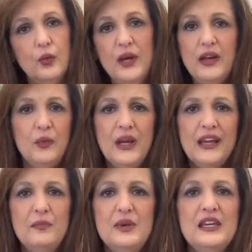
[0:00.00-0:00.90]
We
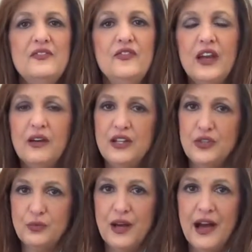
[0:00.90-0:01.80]
can be very
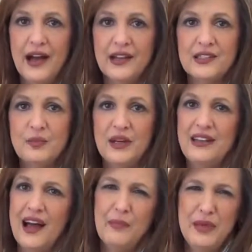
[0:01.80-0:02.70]
direct, but
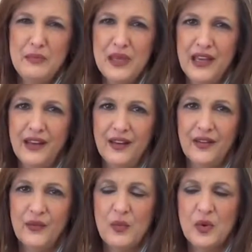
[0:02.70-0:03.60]
not be mean
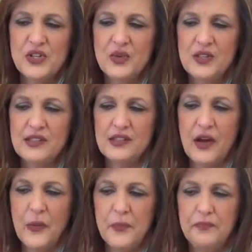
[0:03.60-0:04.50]
when we're doing
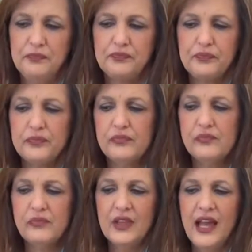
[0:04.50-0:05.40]
so.
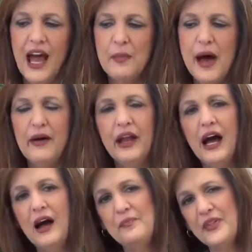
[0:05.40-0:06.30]
How about,
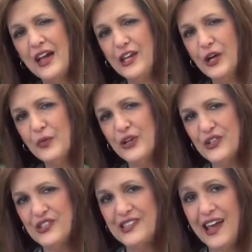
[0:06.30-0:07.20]
I hear what you're
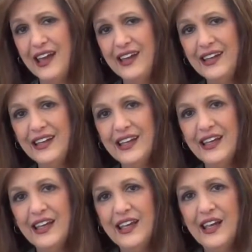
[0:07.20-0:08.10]
saying,
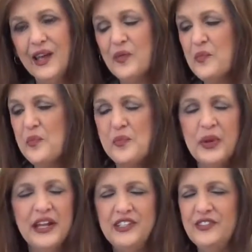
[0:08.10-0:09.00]
but
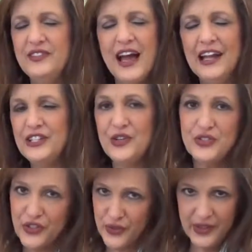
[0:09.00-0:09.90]
I
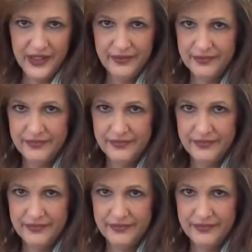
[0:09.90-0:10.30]
don't agree.